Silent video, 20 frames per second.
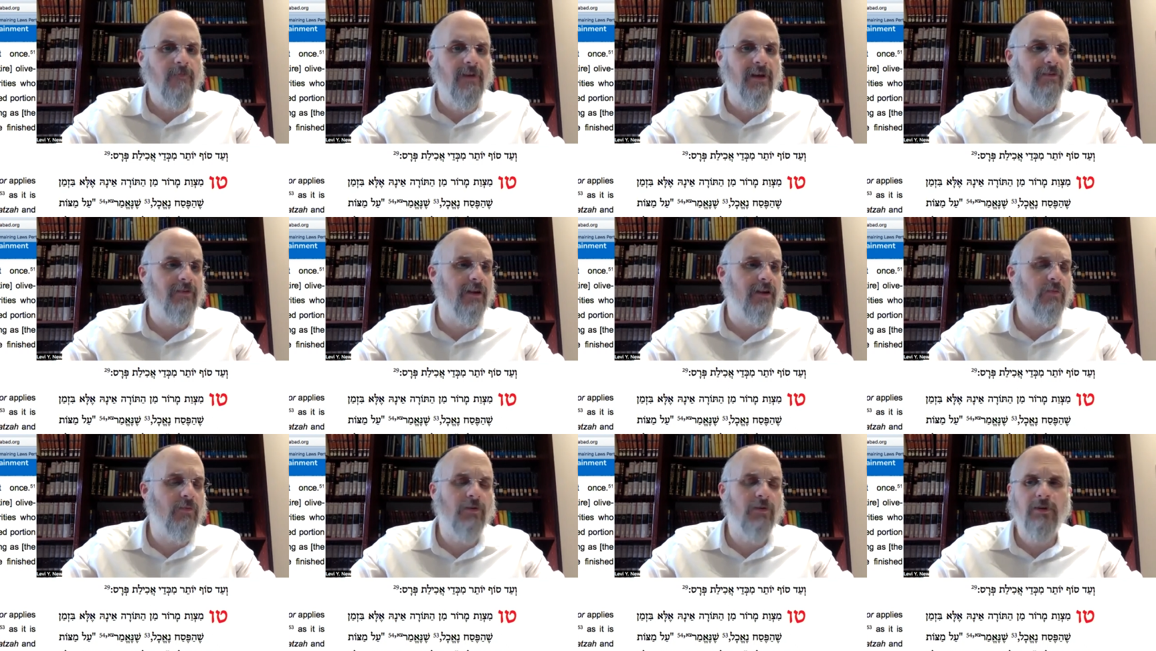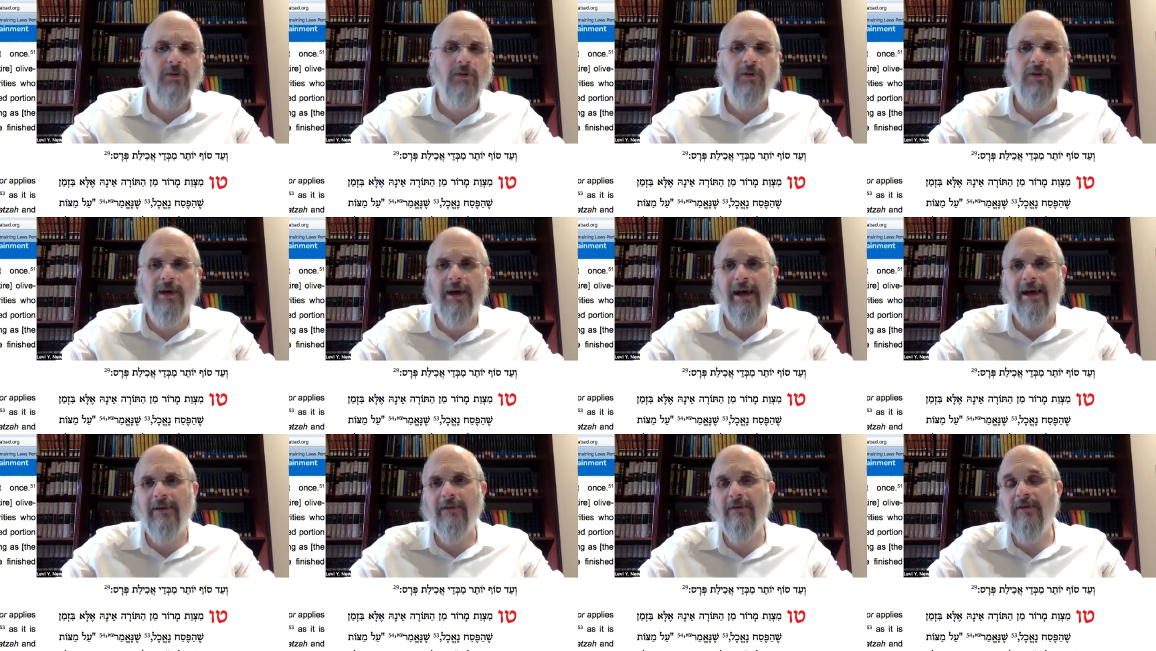And today we're going to look
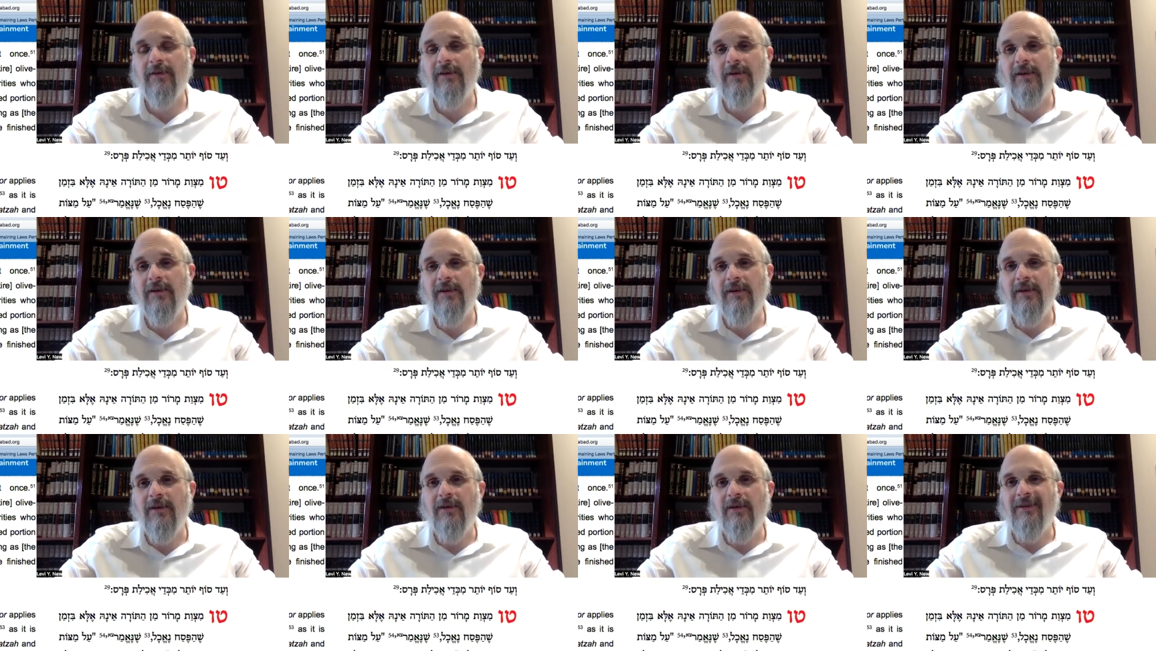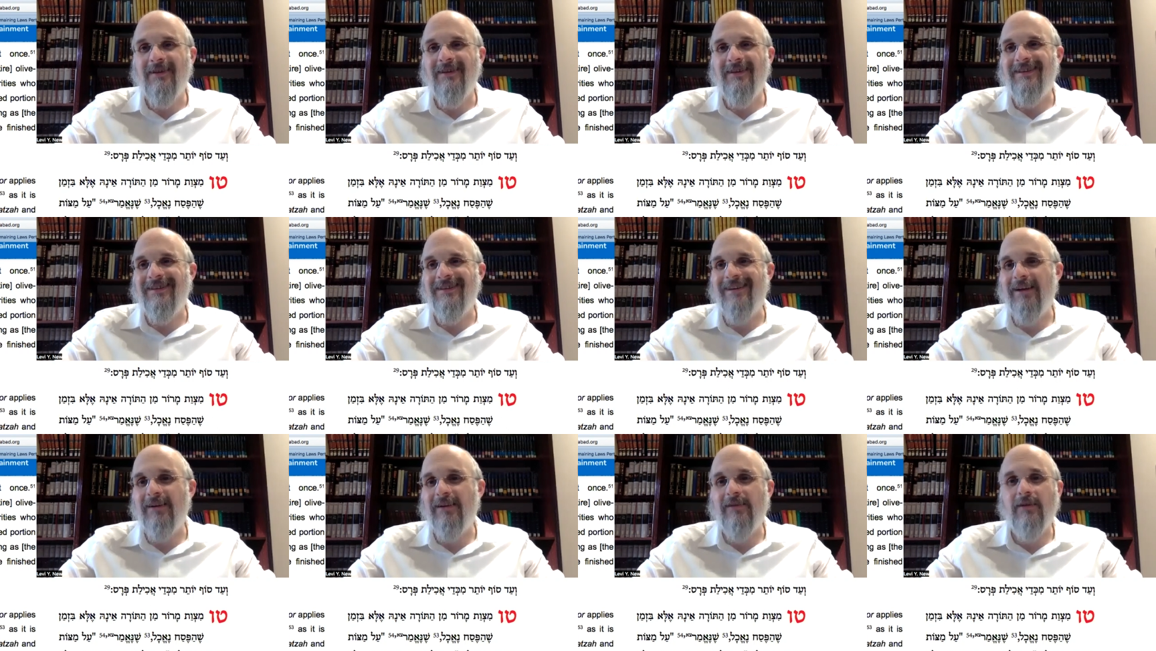at
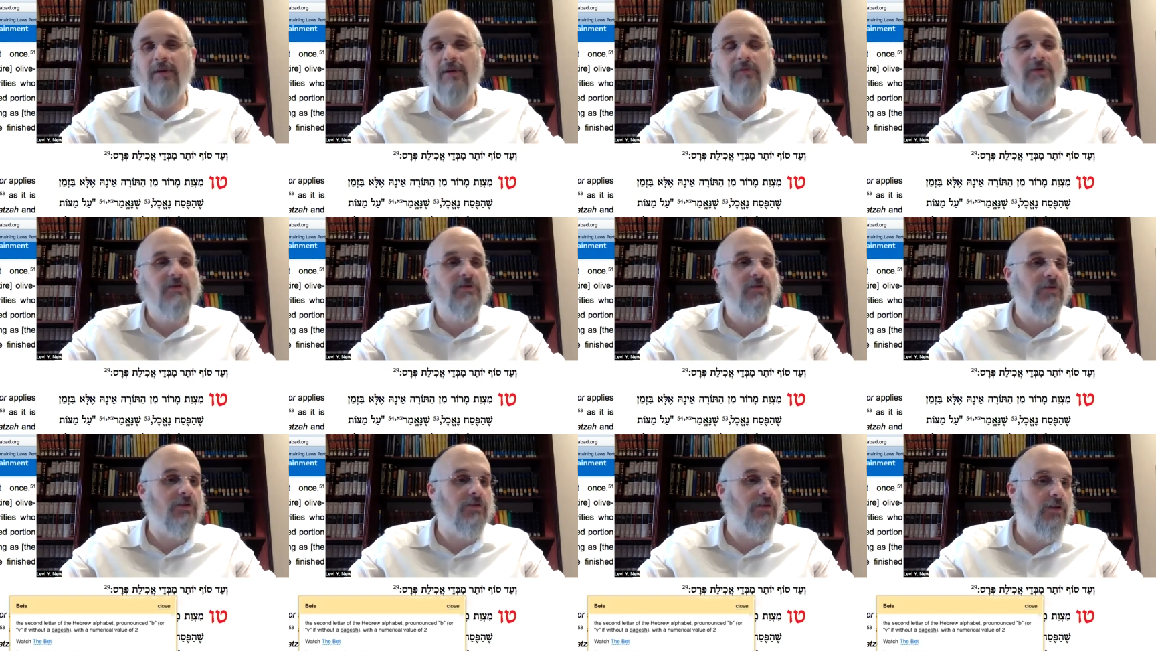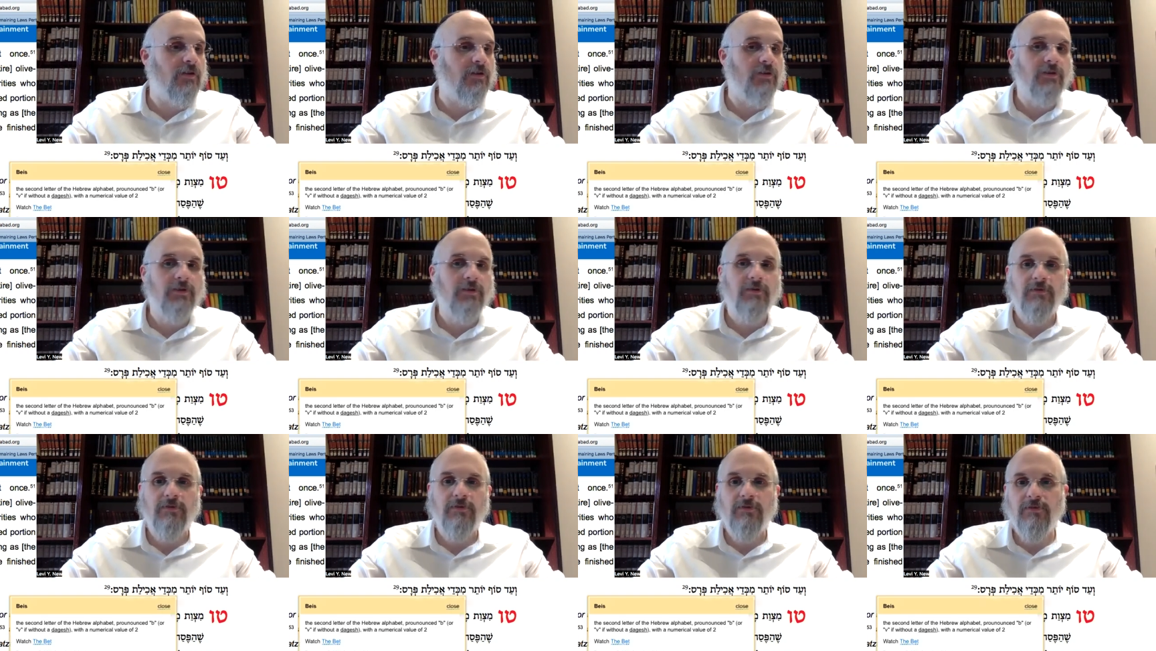the Alter Rebbe Shulchan Aruch,
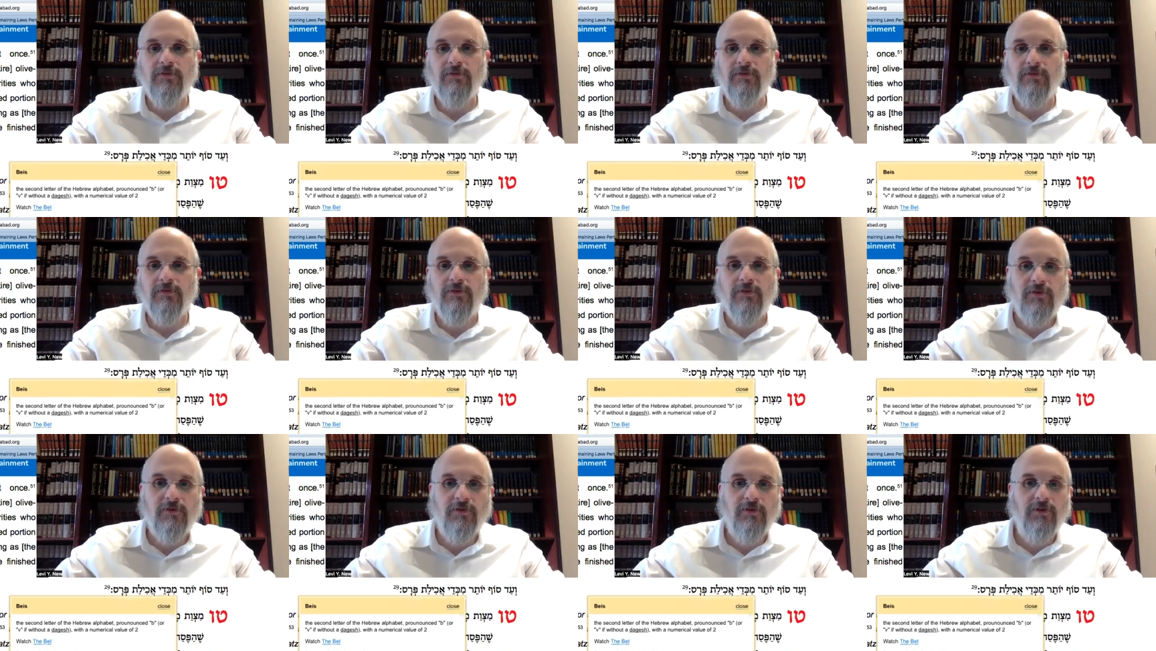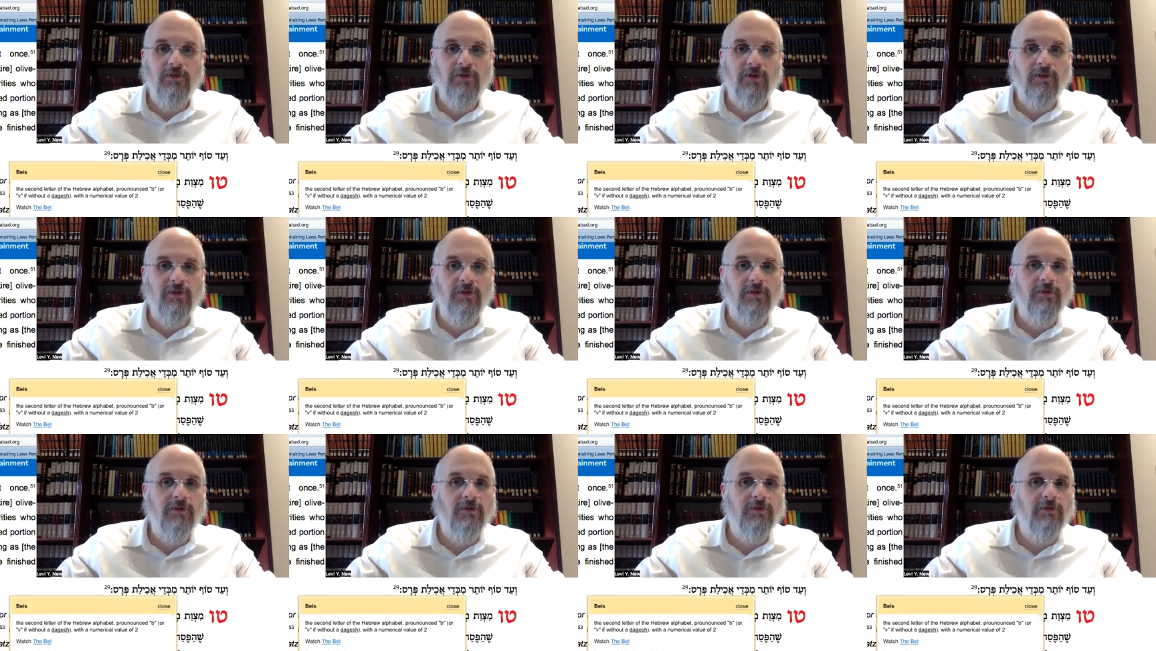the Shulchan
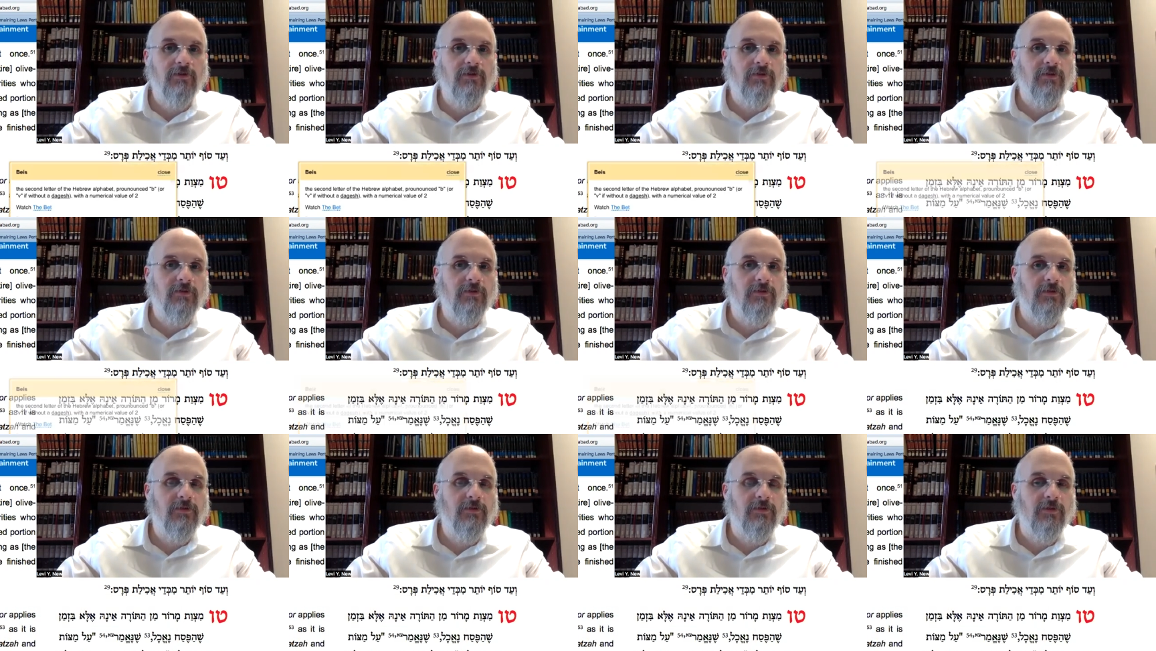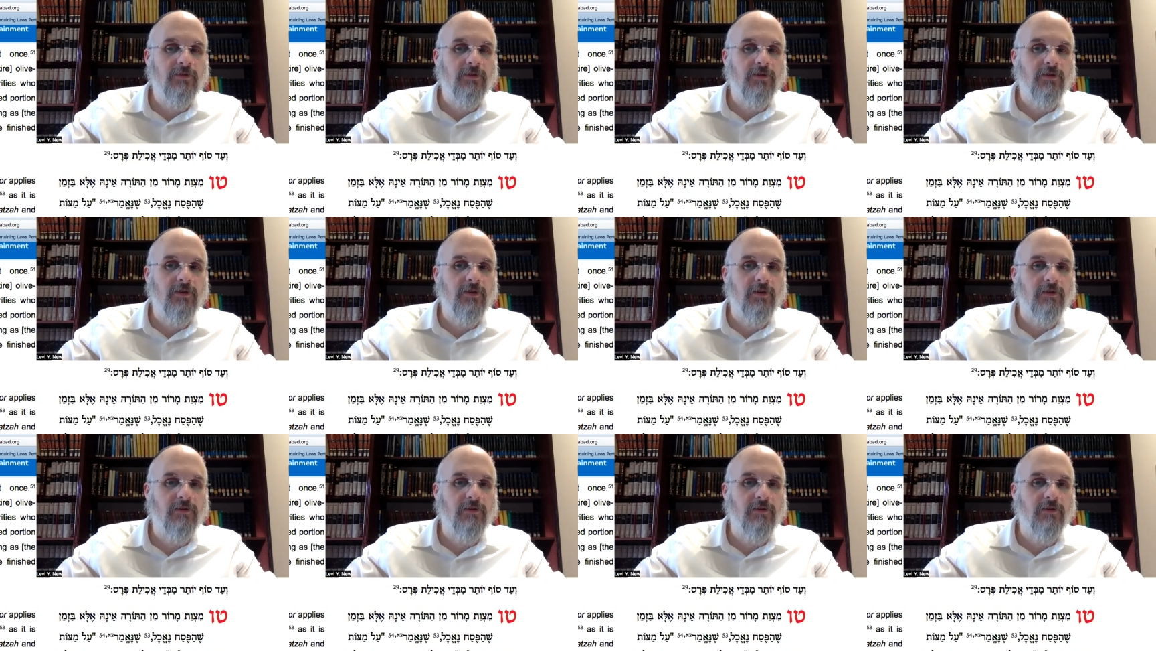Aruch mm-hmm.